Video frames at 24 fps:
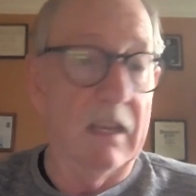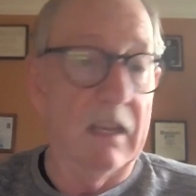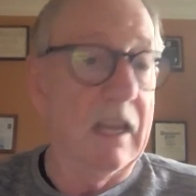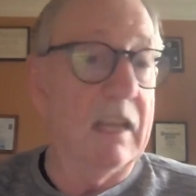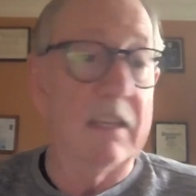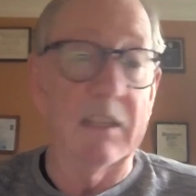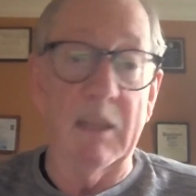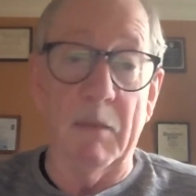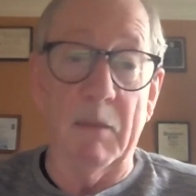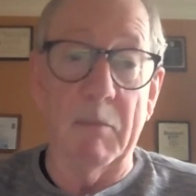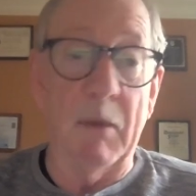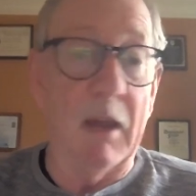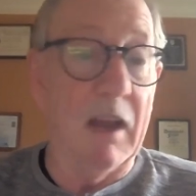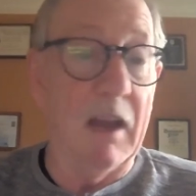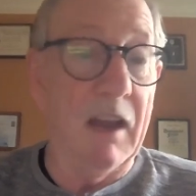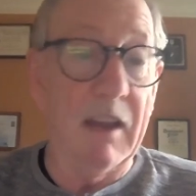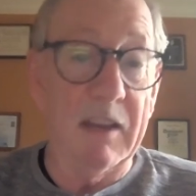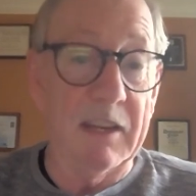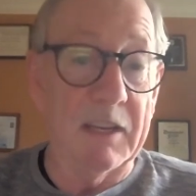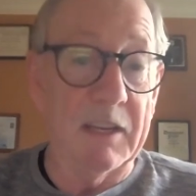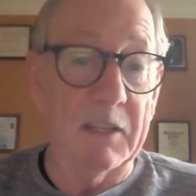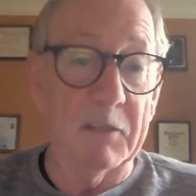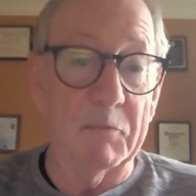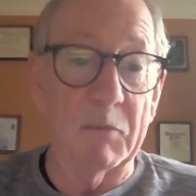
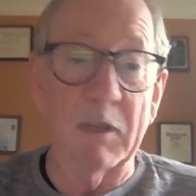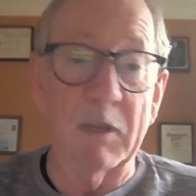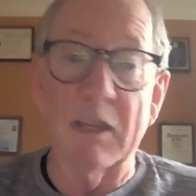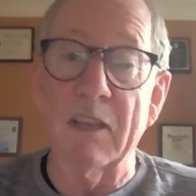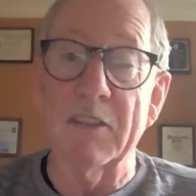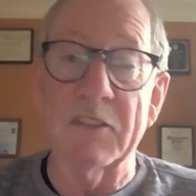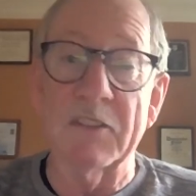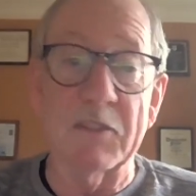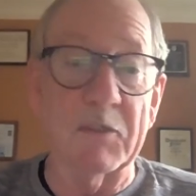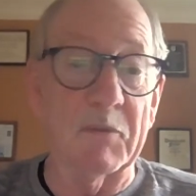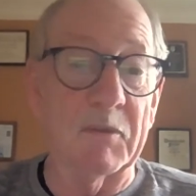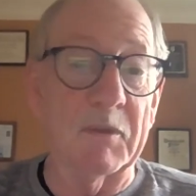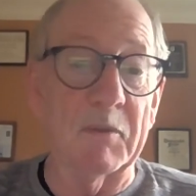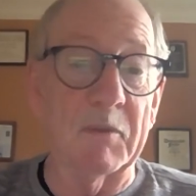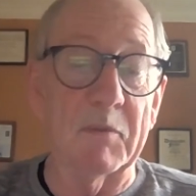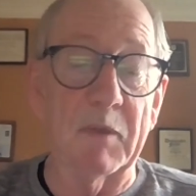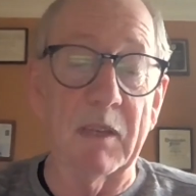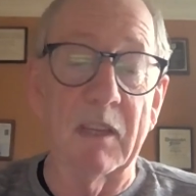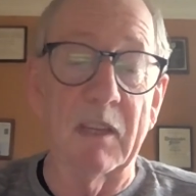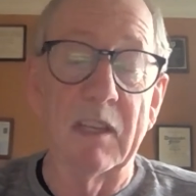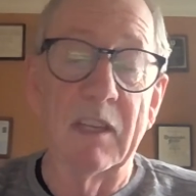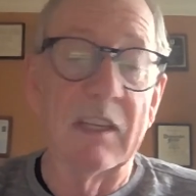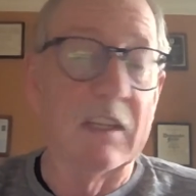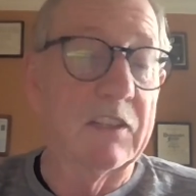antibiotics because
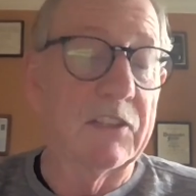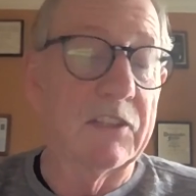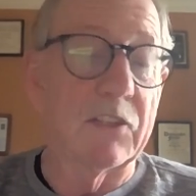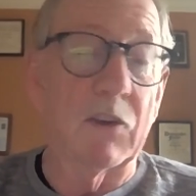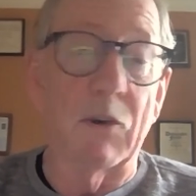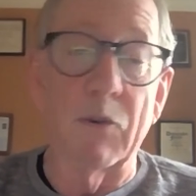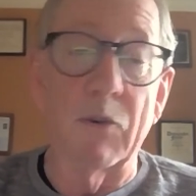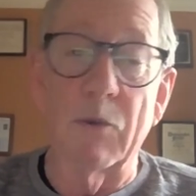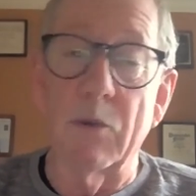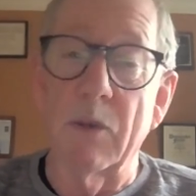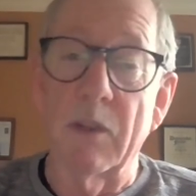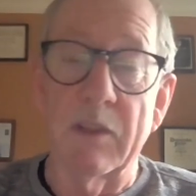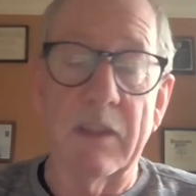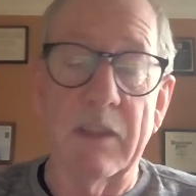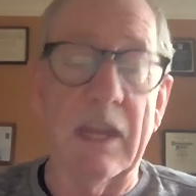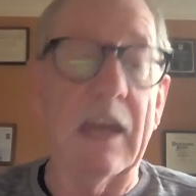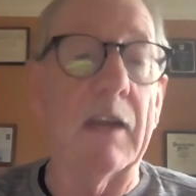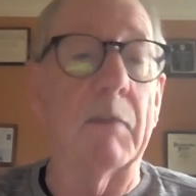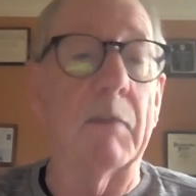so the